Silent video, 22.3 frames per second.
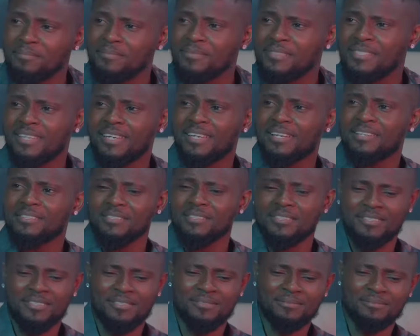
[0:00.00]
Okay,
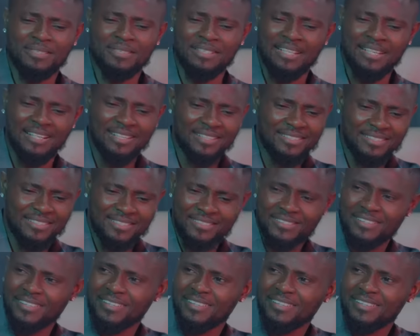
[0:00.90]
just relax,
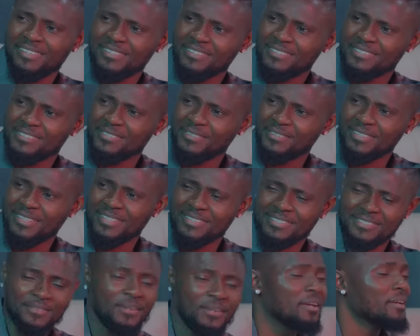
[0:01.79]
okay?
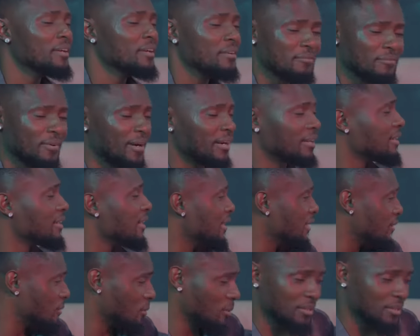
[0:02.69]
Fine,
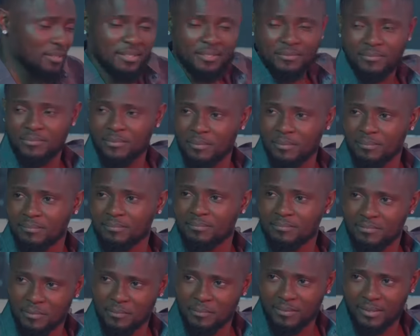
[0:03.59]
I ordered it from
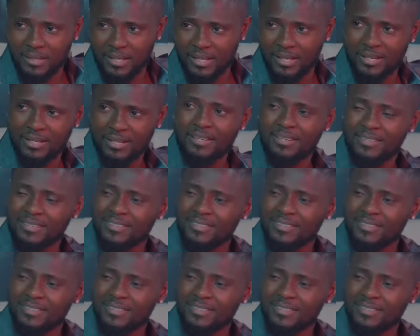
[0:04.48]
the guy.